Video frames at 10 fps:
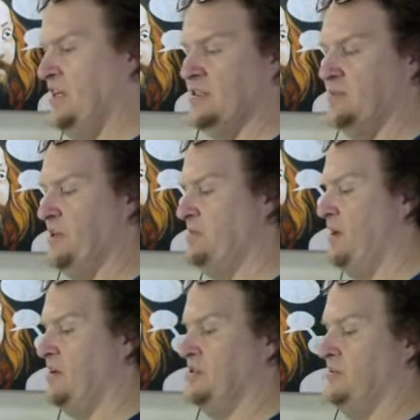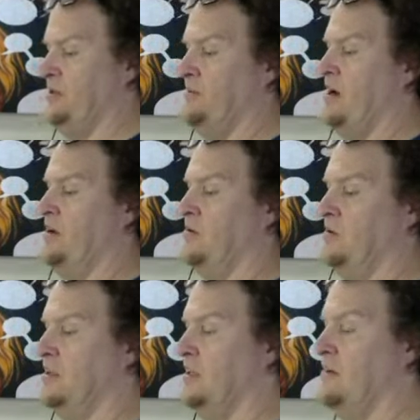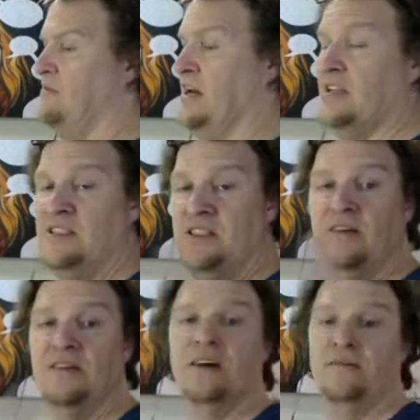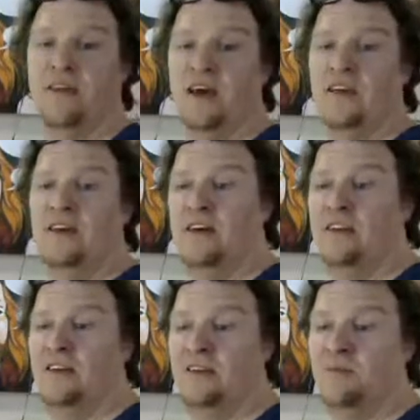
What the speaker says: Space Battleship Yamato. Love that. Still love that. And in the